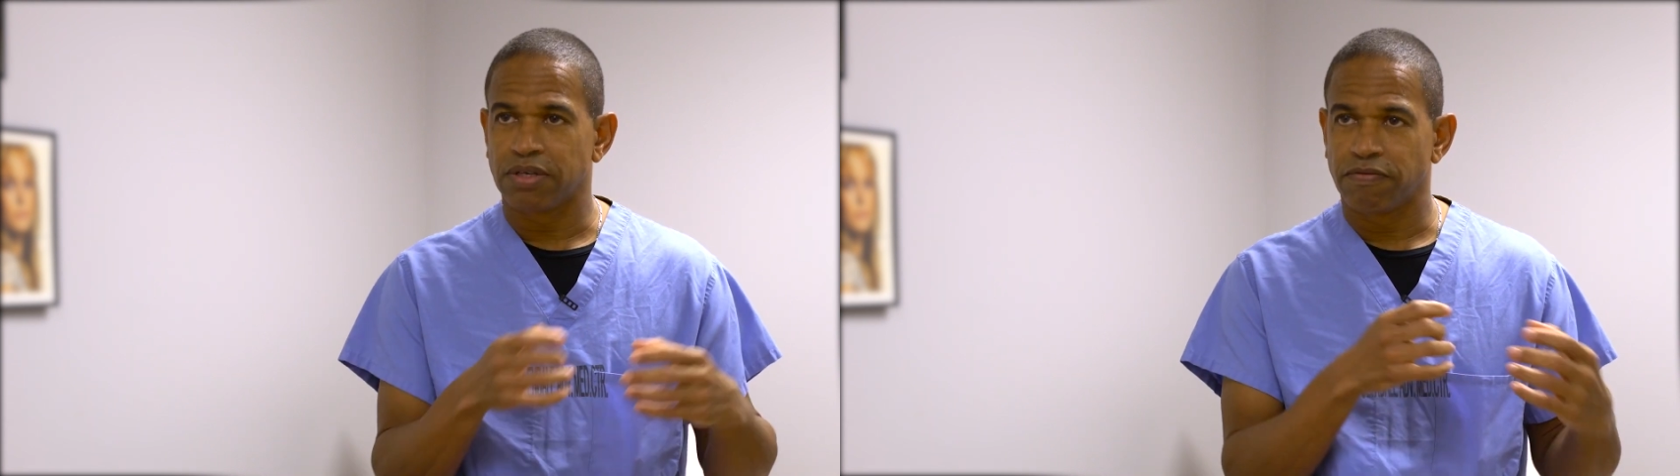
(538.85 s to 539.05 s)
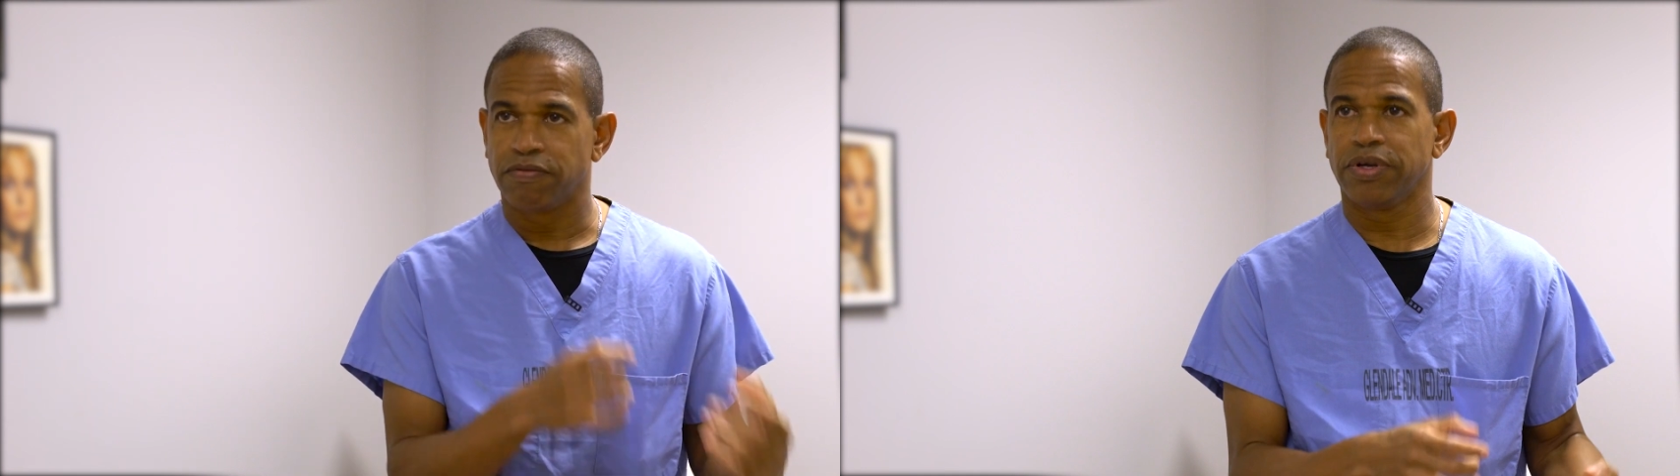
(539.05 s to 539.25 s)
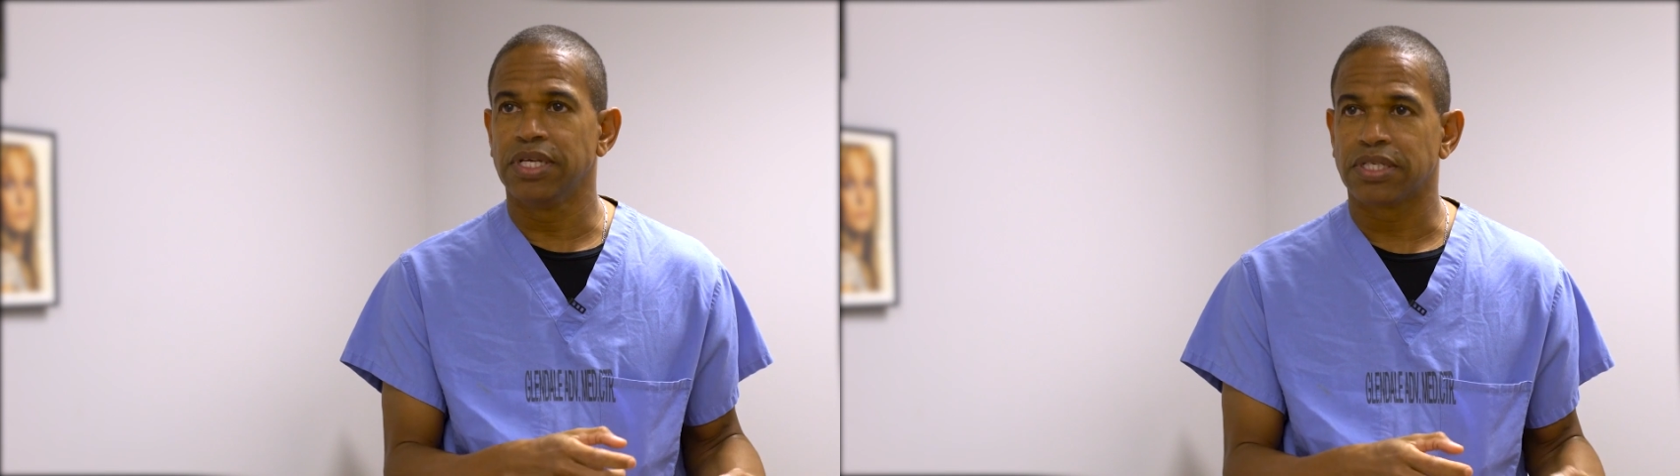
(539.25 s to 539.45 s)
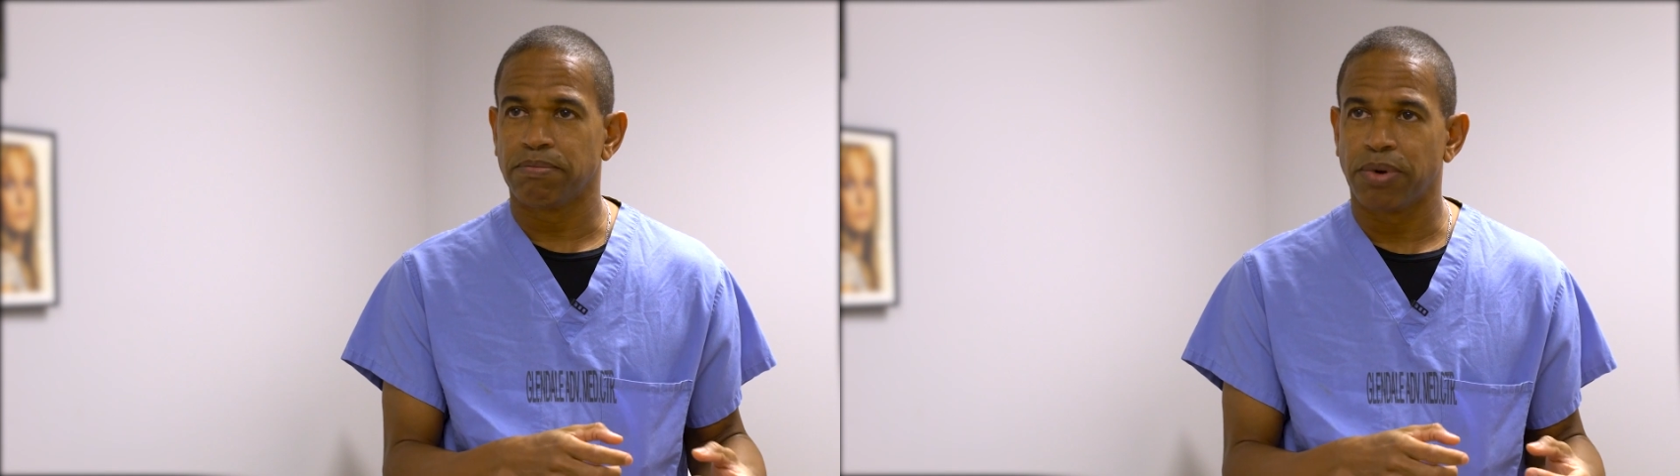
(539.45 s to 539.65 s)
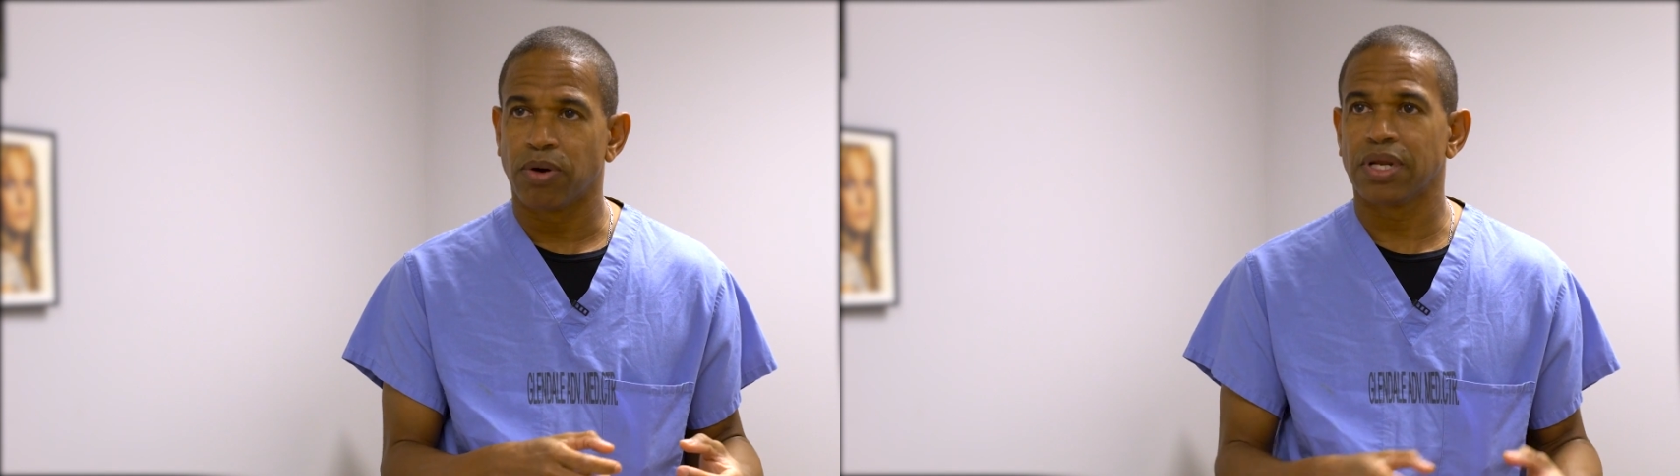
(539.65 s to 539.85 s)
the freeze
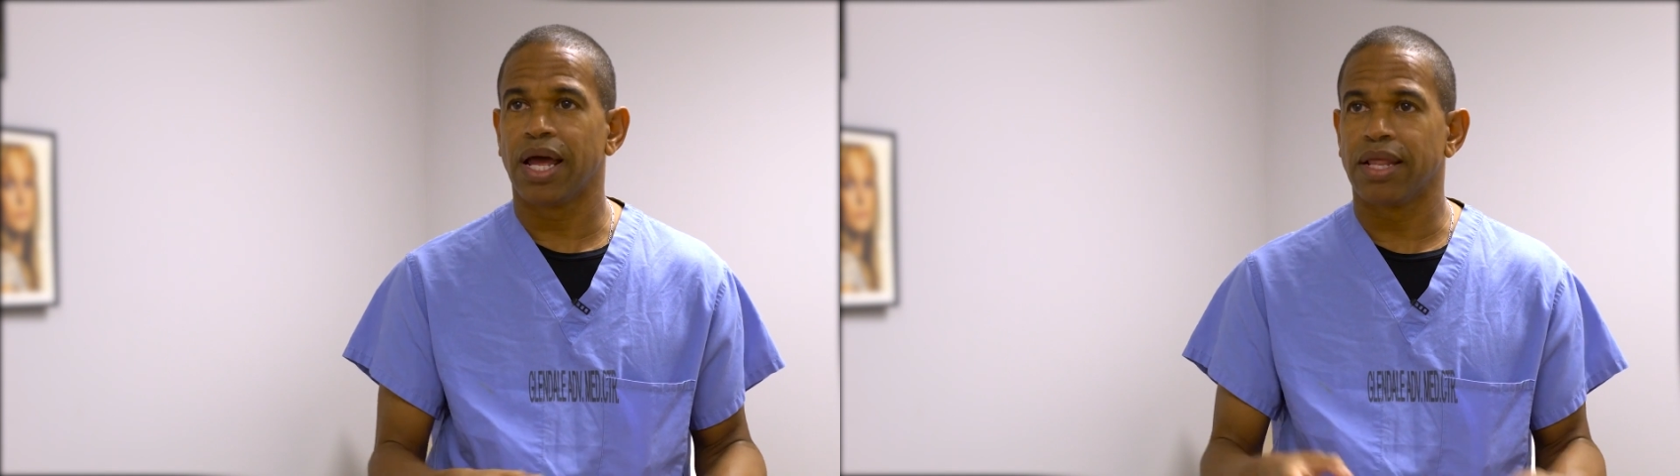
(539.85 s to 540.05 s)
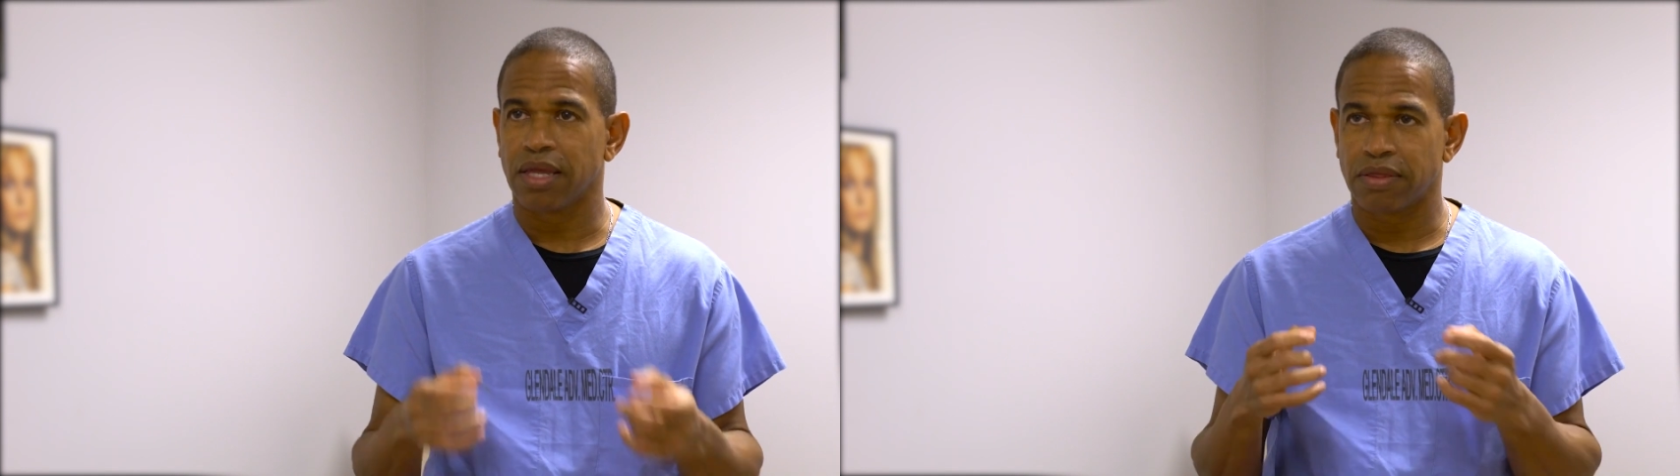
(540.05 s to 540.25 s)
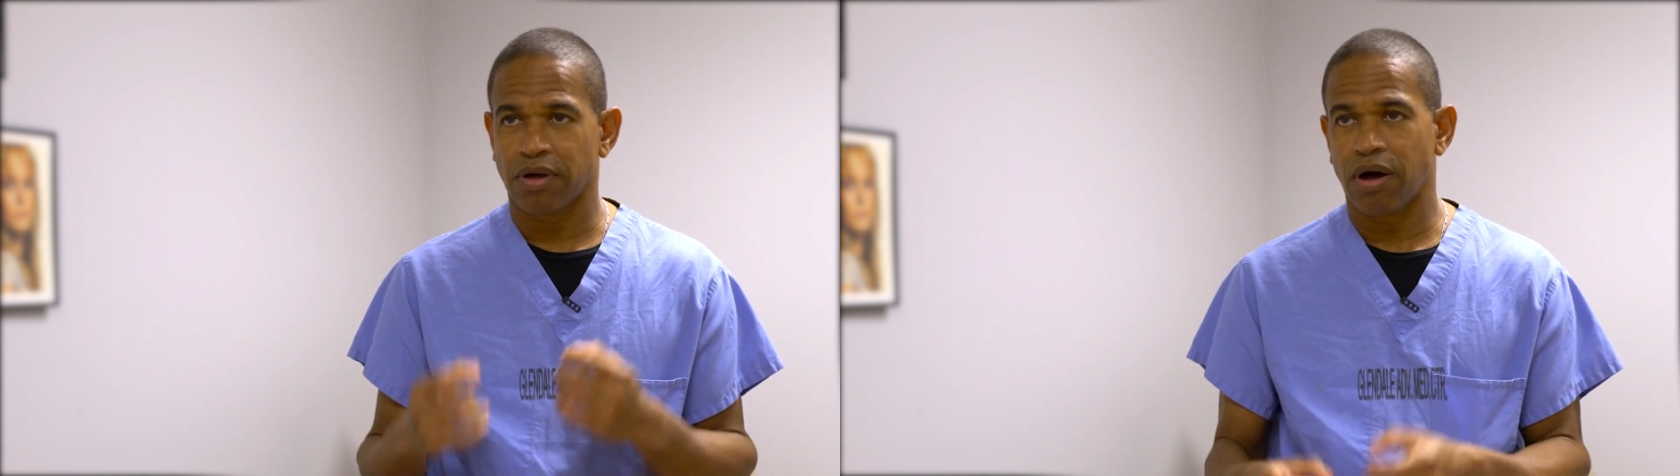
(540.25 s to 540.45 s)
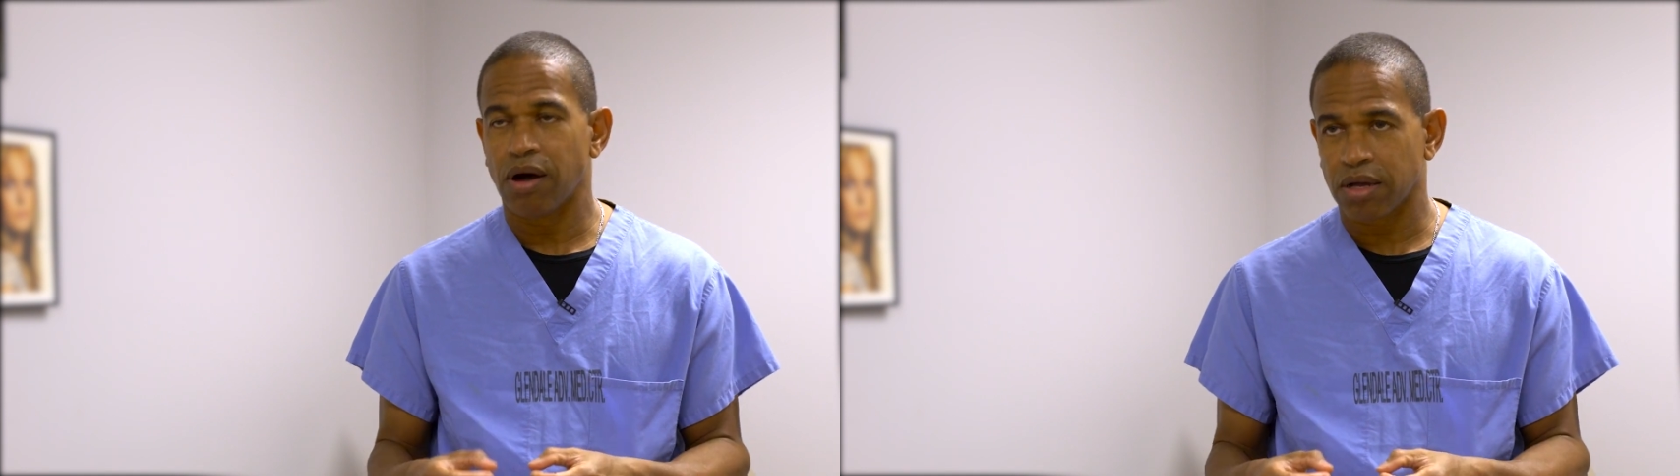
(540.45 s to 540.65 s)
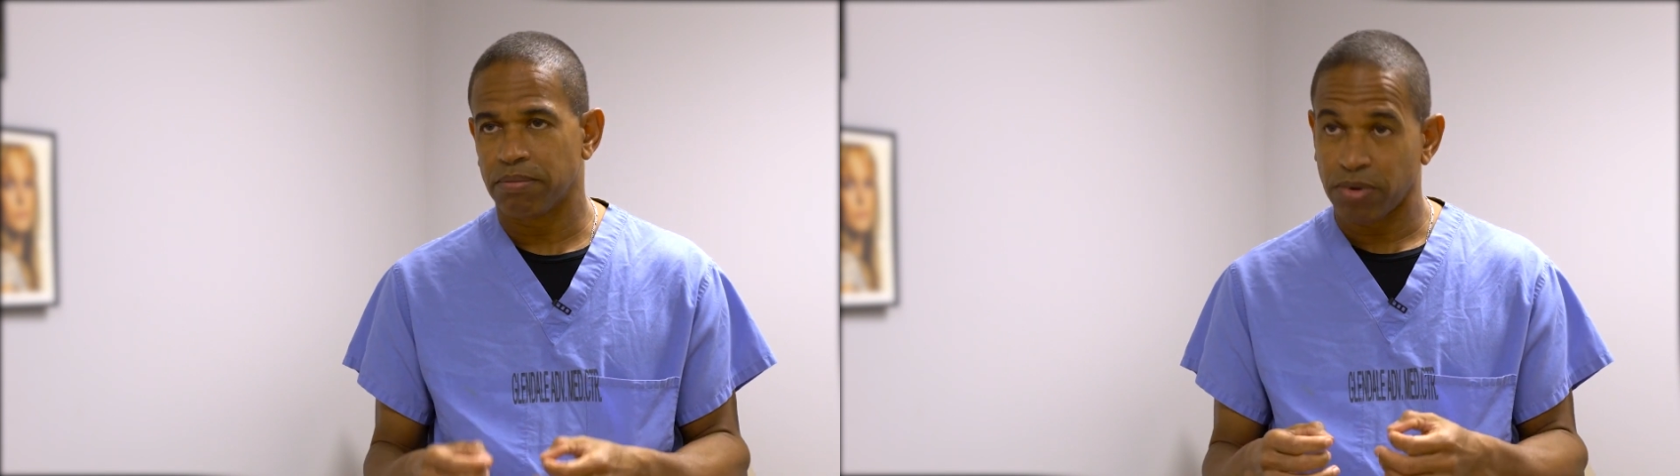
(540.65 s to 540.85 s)
component and the
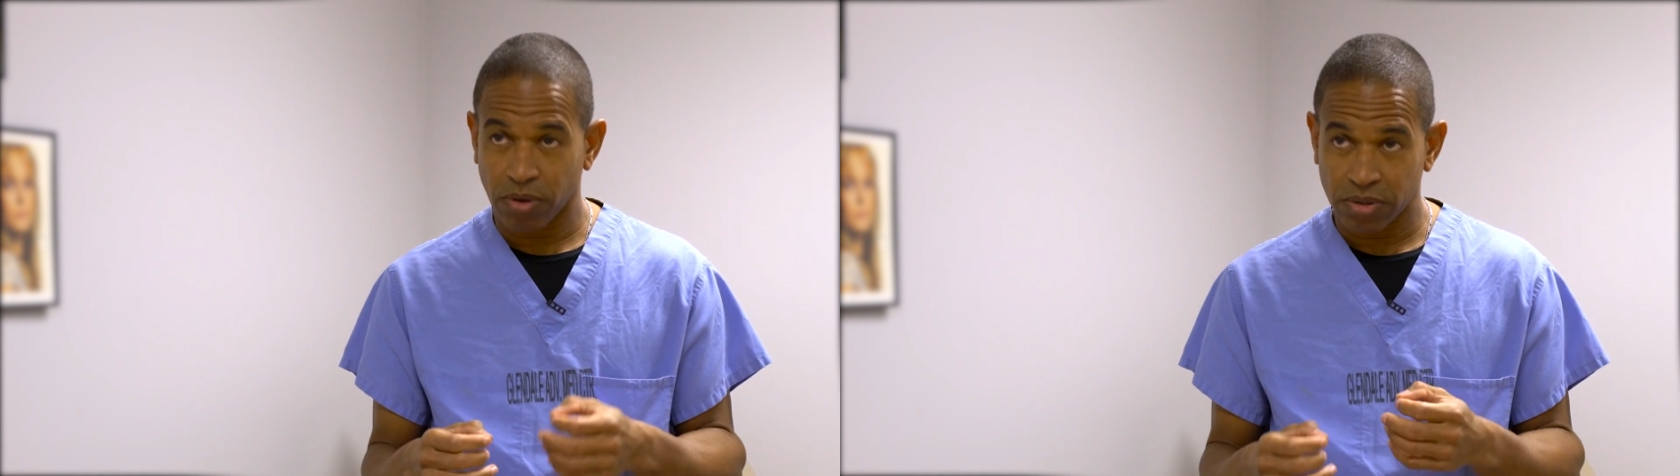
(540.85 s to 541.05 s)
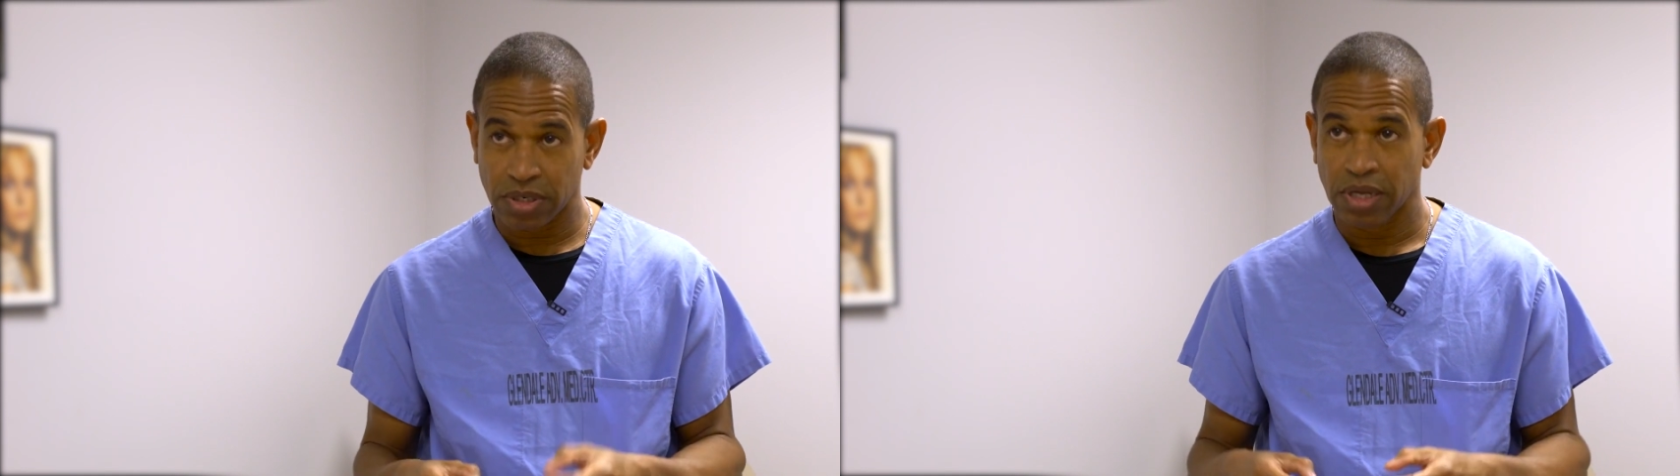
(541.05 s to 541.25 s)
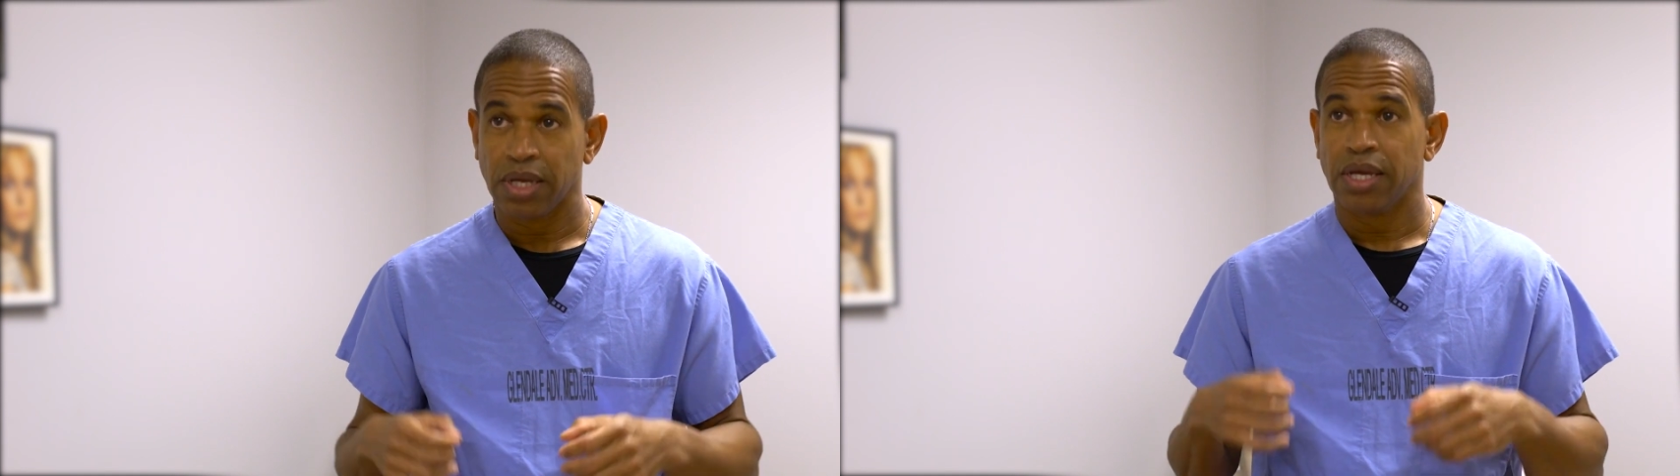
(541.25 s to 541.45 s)
thaw component,